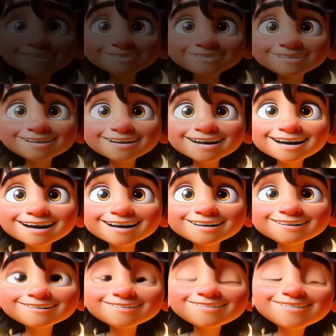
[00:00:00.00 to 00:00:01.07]

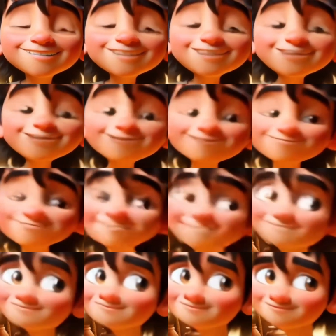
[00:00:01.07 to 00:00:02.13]
returned home and
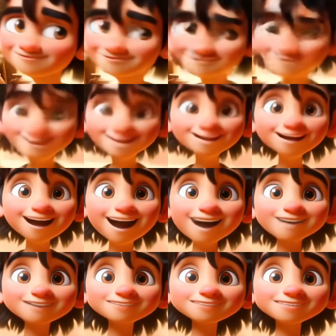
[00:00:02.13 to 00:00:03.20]
told his
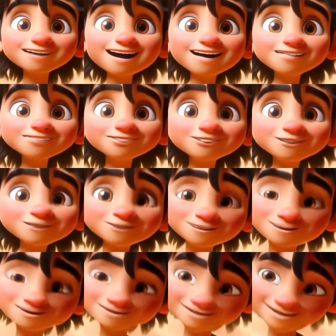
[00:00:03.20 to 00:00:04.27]
parents, "I have
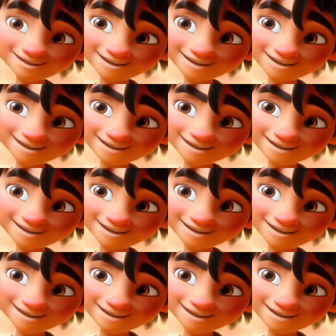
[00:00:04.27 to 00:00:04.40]
seen a